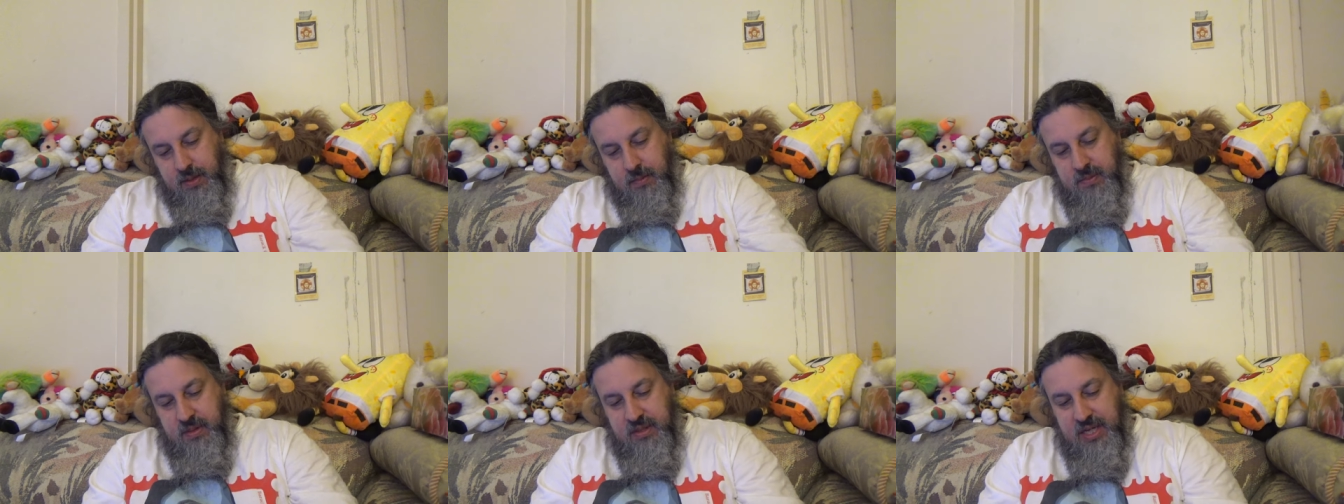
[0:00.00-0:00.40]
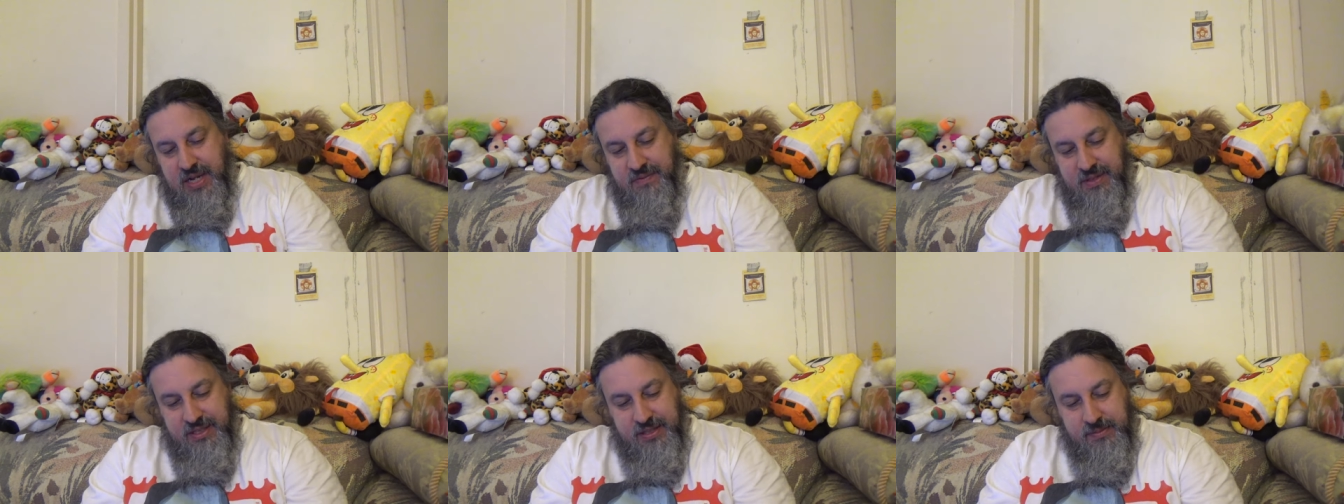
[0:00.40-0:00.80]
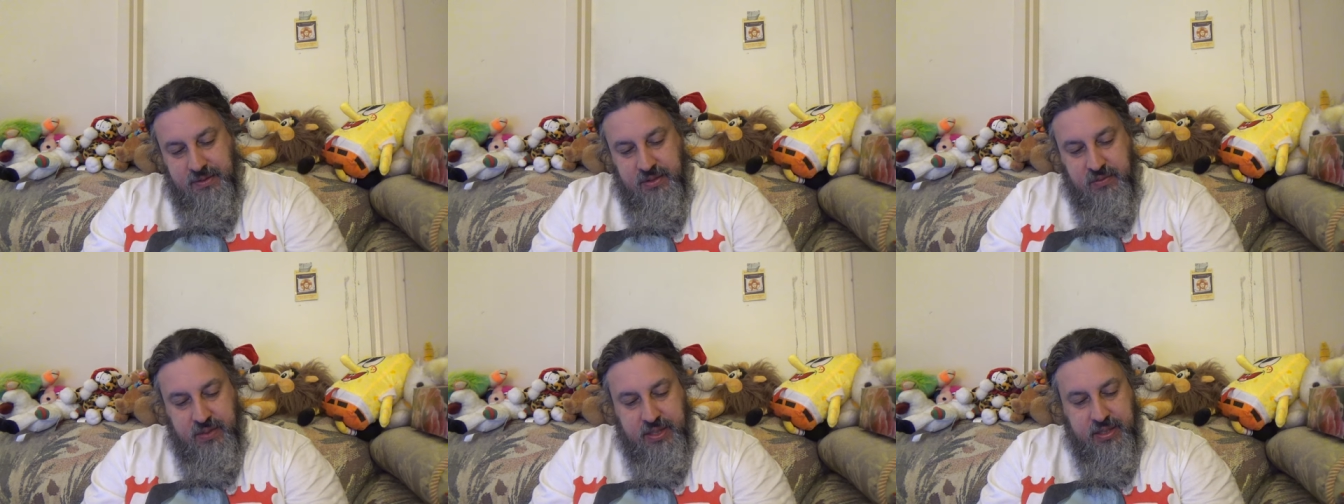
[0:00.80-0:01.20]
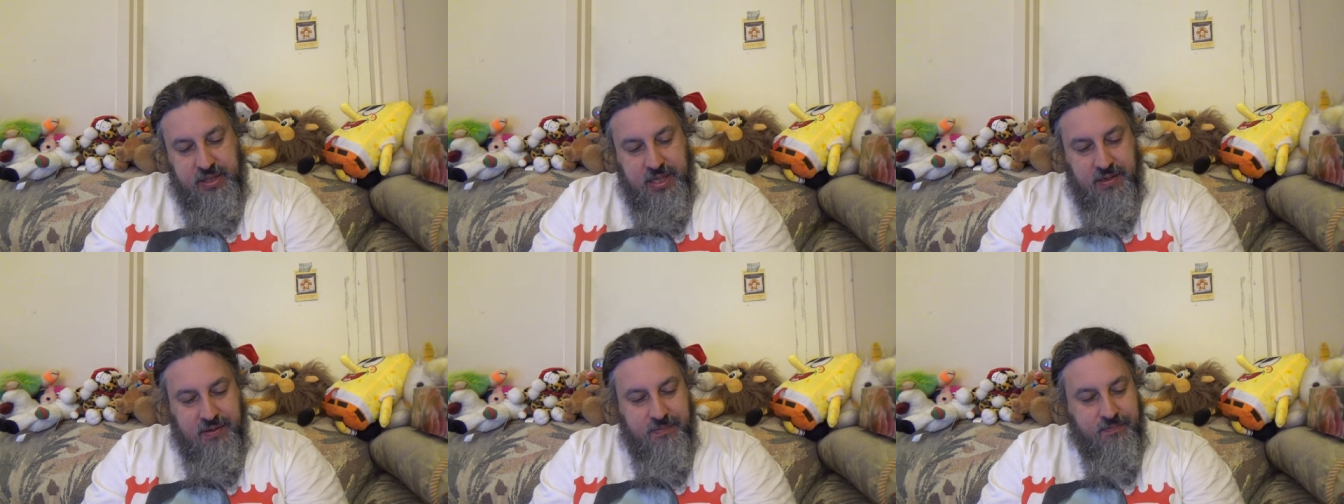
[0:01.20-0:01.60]
I'm just having something to drink
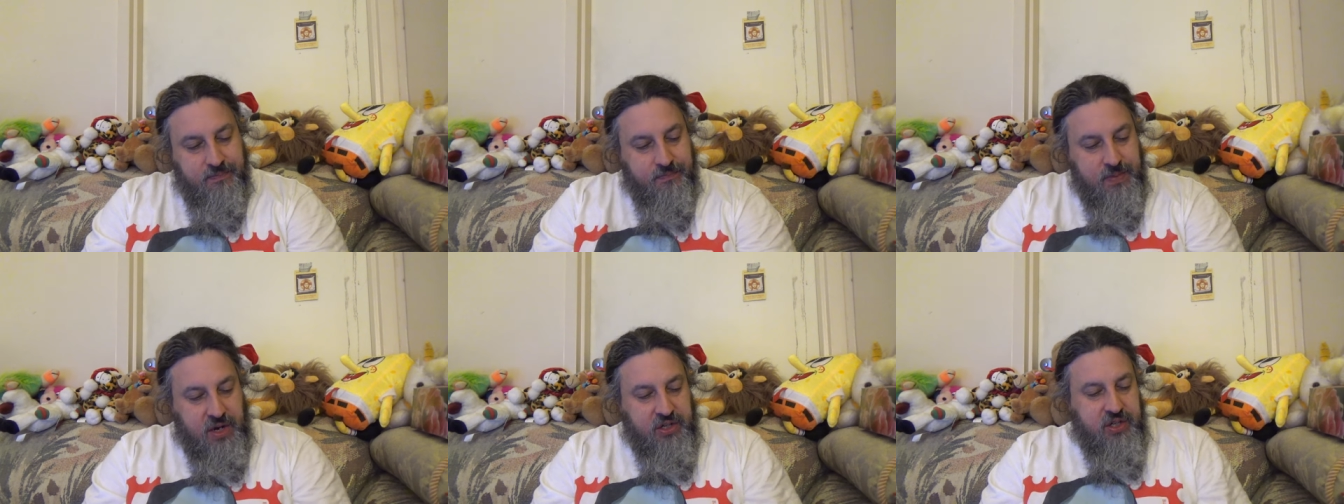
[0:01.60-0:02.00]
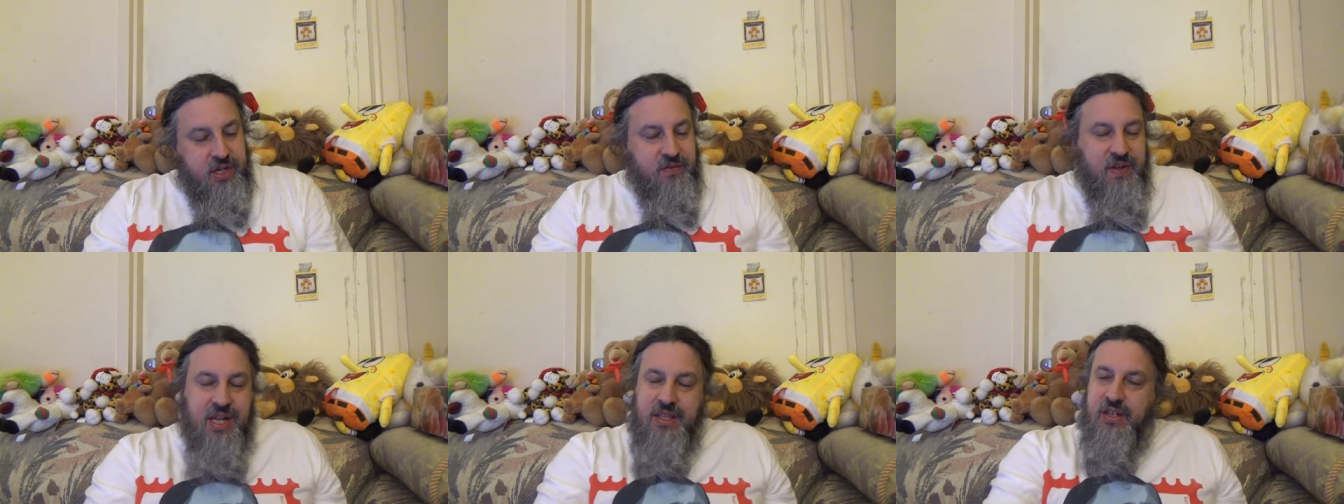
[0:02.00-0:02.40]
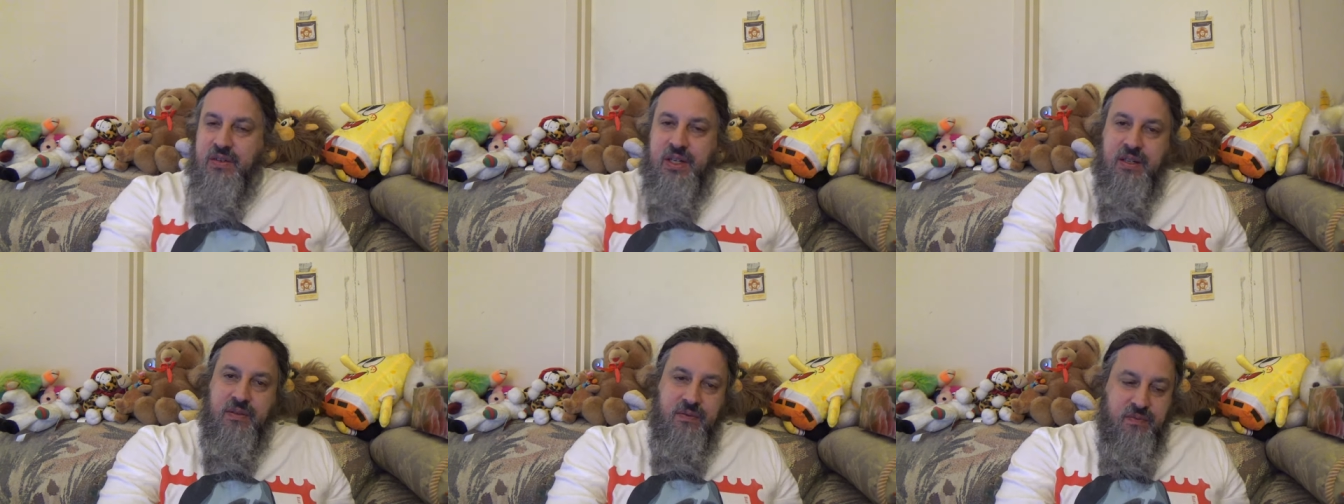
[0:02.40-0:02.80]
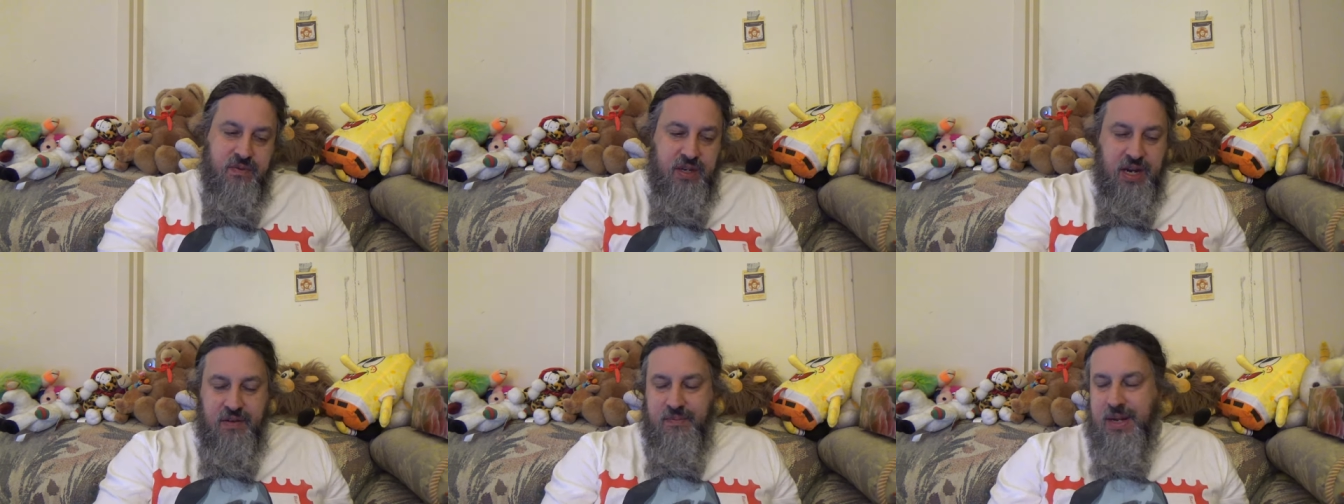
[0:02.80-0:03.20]
now. I shouldn't have had the drink
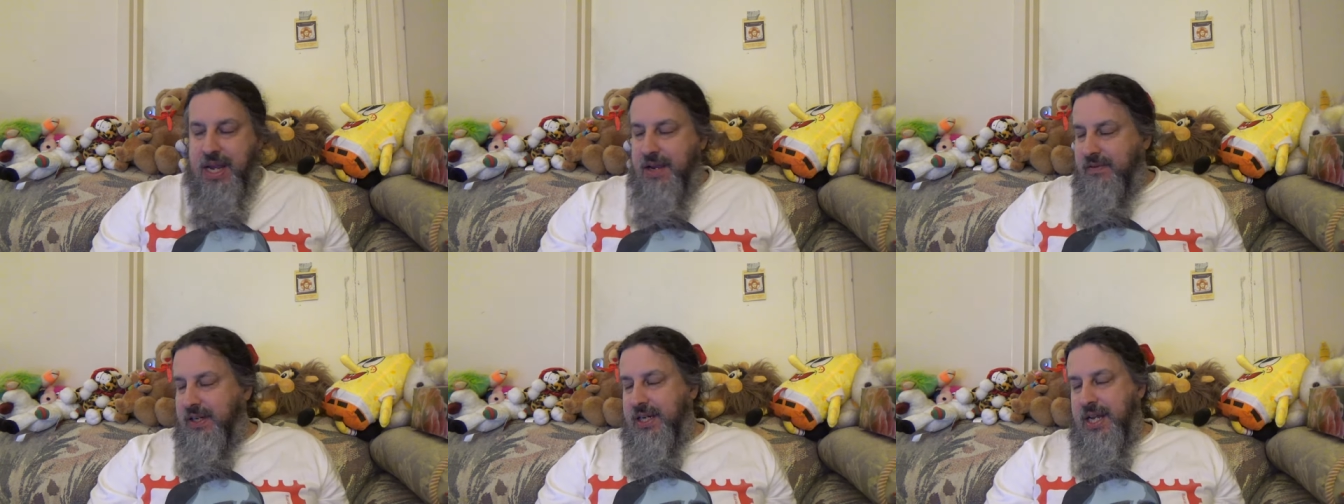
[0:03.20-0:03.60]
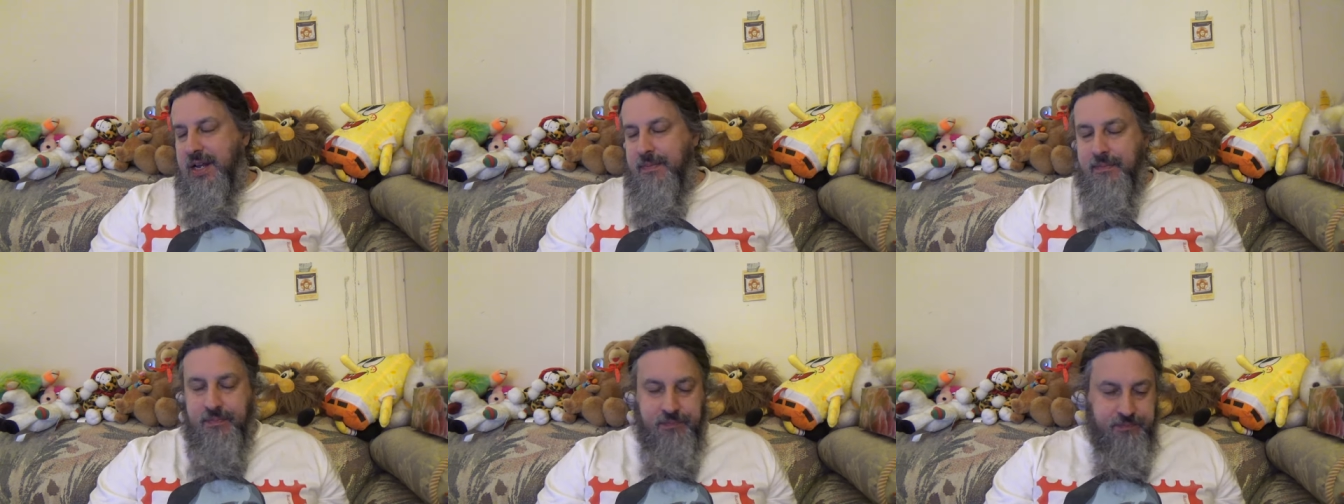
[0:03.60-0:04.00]
that I'm having now,